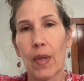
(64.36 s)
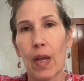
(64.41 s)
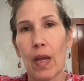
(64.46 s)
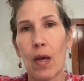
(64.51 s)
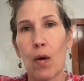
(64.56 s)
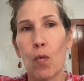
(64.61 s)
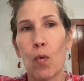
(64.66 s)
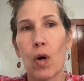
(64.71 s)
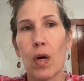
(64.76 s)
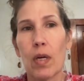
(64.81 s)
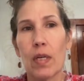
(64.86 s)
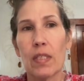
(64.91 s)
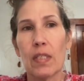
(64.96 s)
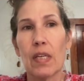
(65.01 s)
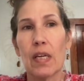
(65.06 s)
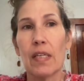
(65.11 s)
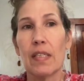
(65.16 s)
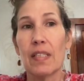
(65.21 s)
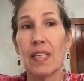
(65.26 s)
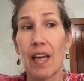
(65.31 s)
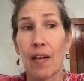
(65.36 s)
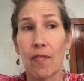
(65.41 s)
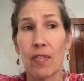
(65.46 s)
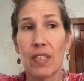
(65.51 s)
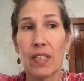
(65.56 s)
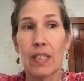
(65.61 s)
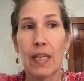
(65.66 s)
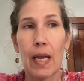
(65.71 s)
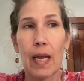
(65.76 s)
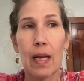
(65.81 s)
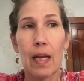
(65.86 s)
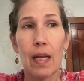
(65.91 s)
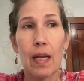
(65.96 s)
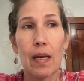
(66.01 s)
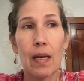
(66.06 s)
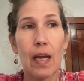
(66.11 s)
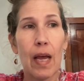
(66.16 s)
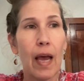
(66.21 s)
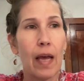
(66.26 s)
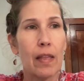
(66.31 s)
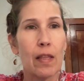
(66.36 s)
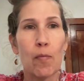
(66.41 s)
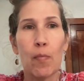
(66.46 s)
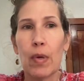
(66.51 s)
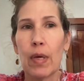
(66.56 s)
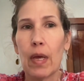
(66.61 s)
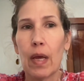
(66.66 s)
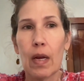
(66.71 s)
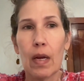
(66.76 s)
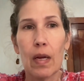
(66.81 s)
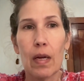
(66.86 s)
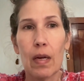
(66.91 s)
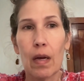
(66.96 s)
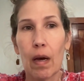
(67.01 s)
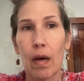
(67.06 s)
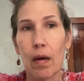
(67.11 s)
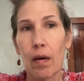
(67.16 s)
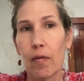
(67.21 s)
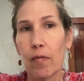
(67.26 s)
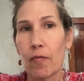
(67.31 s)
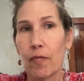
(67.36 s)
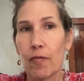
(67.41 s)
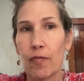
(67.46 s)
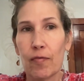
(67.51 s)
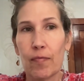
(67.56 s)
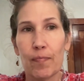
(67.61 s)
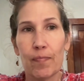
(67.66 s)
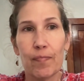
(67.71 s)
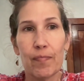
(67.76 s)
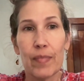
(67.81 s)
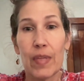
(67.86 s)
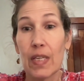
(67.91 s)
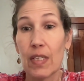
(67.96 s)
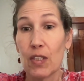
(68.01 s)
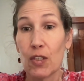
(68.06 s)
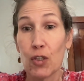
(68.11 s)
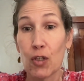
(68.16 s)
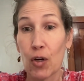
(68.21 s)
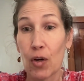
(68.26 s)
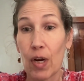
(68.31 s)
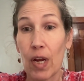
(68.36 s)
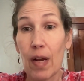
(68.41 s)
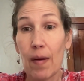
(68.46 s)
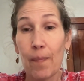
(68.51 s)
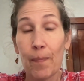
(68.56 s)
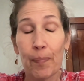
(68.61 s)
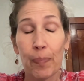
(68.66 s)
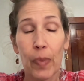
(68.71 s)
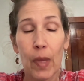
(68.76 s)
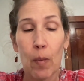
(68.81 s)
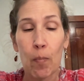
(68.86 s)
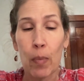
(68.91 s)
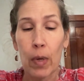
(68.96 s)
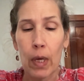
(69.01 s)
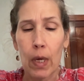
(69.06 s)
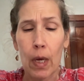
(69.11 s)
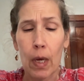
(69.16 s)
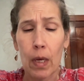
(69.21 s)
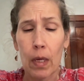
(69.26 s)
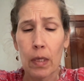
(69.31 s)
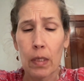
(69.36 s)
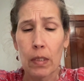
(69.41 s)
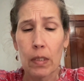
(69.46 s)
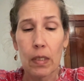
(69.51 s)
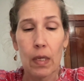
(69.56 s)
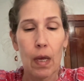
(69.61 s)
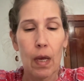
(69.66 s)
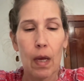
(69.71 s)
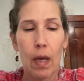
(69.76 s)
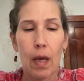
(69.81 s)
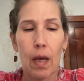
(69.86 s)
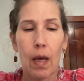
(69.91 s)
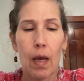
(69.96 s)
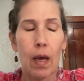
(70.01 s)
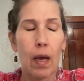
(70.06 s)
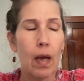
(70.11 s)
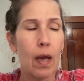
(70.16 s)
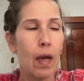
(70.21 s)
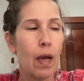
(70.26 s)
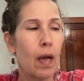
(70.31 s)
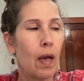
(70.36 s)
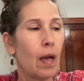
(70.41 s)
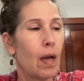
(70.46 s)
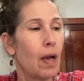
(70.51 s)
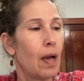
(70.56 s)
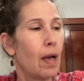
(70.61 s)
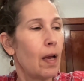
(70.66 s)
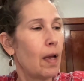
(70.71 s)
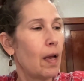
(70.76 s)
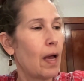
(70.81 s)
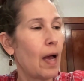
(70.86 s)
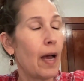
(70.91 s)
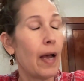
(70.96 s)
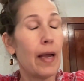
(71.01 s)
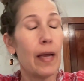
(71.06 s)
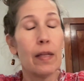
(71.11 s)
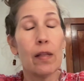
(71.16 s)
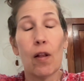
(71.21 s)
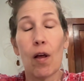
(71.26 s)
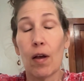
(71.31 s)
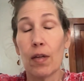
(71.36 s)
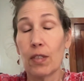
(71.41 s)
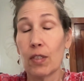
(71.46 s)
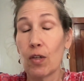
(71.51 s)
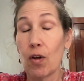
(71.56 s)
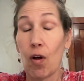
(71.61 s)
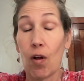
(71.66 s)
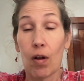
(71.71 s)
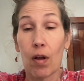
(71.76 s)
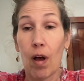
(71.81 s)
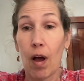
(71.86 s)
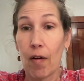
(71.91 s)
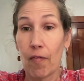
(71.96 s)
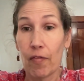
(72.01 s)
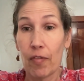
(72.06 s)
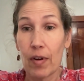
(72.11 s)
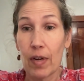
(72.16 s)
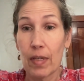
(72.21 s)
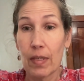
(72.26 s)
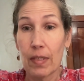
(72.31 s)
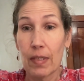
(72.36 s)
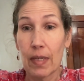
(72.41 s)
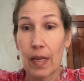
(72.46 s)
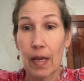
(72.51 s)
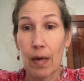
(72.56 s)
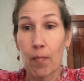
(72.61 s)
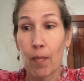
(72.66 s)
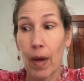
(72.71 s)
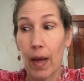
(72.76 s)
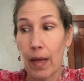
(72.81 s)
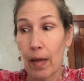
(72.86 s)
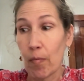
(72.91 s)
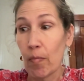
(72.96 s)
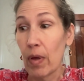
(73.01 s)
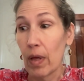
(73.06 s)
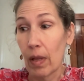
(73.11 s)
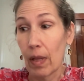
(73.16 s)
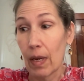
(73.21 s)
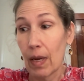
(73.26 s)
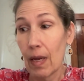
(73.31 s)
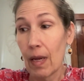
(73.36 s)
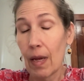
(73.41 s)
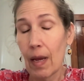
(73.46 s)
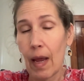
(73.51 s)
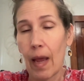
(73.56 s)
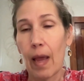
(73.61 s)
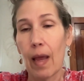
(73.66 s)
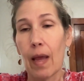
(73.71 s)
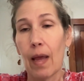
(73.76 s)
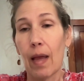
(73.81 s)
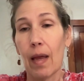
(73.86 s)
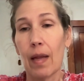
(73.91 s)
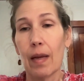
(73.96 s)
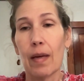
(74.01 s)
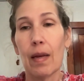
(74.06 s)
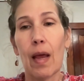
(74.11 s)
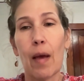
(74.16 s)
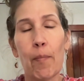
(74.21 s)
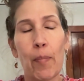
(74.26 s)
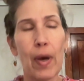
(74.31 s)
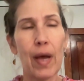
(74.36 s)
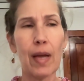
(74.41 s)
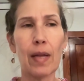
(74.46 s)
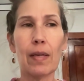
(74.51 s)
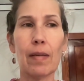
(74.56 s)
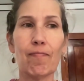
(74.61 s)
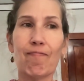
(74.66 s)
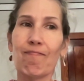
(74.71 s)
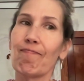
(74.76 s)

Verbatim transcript: It was devastating at the beginning of this journey because I had lost all confidence in my ability and but